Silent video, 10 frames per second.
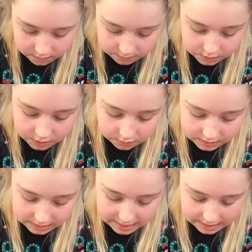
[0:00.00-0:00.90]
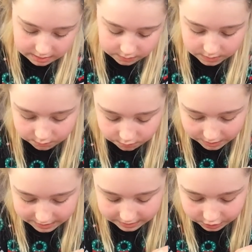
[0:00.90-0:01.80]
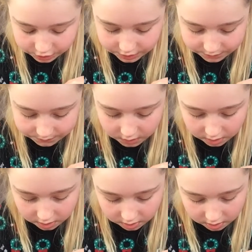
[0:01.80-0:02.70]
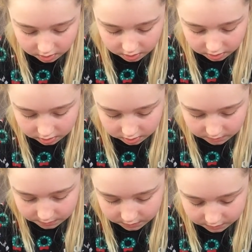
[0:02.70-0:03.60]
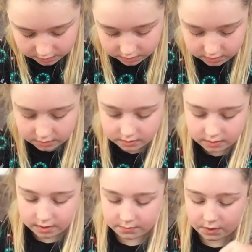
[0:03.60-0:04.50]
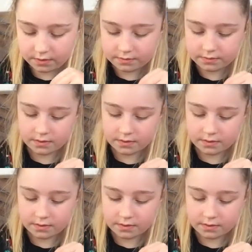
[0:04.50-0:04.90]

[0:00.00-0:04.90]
I'm so scared I'm gonna break this, you know, but I'm not.